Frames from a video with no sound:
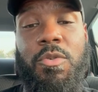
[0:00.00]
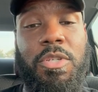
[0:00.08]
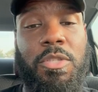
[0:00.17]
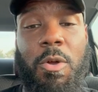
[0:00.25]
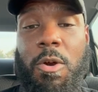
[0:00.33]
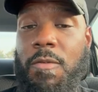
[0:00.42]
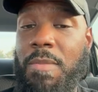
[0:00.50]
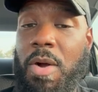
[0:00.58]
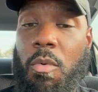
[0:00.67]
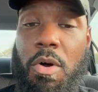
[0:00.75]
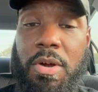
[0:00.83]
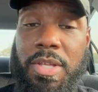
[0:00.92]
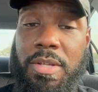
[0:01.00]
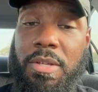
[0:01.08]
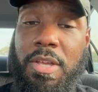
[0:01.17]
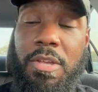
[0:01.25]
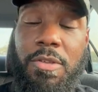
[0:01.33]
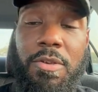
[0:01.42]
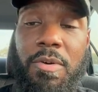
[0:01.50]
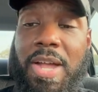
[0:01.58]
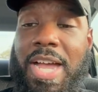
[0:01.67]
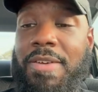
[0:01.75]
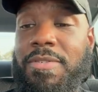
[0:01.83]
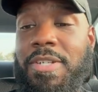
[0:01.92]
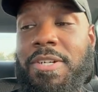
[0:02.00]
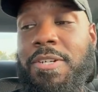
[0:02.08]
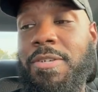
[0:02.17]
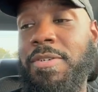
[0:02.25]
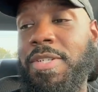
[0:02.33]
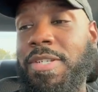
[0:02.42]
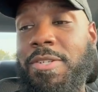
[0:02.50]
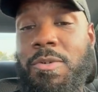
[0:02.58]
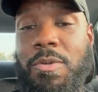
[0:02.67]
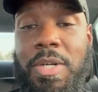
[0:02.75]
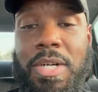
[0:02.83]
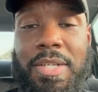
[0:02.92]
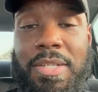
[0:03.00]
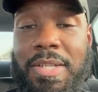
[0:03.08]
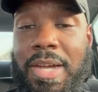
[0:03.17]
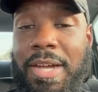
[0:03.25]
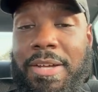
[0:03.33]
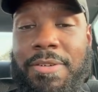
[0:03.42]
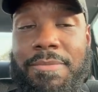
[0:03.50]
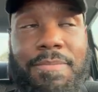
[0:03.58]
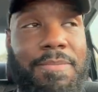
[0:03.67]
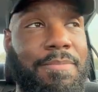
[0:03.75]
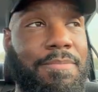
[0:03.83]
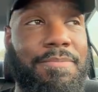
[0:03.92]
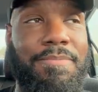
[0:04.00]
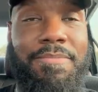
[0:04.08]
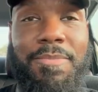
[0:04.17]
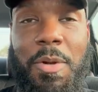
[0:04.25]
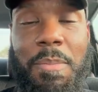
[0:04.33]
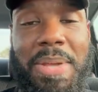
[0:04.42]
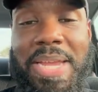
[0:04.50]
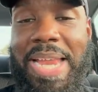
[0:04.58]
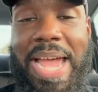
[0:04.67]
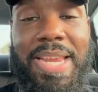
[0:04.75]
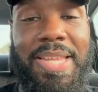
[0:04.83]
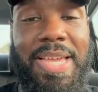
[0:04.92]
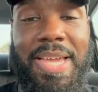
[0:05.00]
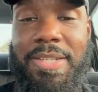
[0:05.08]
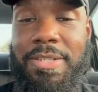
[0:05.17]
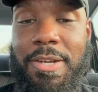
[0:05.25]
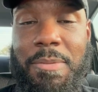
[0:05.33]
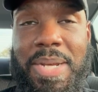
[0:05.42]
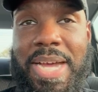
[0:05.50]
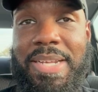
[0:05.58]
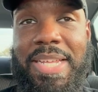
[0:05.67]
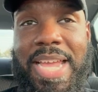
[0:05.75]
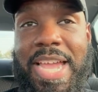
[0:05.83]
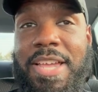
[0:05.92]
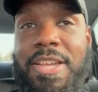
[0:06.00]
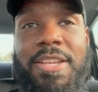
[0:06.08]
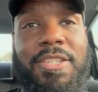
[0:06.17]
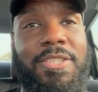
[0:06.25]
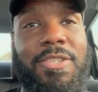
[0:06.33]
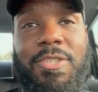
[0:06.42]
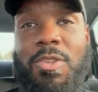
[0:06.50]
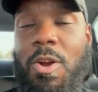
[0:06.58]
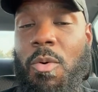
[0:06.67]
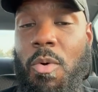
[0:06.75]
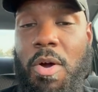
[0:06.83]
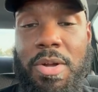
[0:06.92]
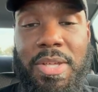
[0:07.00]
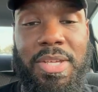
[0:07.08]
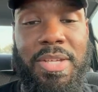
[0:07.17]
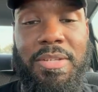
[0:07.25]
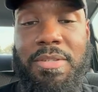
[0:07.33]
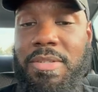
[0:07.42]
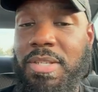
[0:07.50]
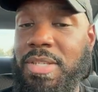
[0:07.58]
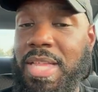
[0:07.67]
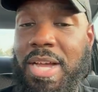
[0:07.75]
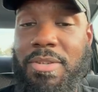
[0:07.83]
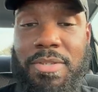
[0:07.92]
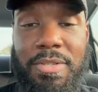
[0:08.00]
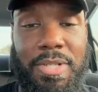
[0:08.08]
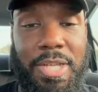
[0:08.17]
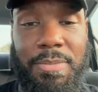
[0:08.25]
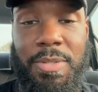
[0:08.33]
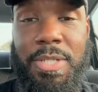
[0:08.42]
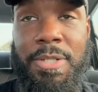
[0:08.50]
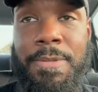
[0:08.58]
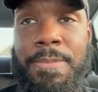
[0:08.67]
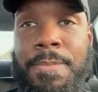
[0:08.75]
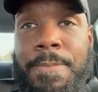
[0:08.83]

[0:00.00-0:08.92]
can start off by walking you don't have to go and do a, a you know p90x coming out the gate just start walking get your 10,000 steps in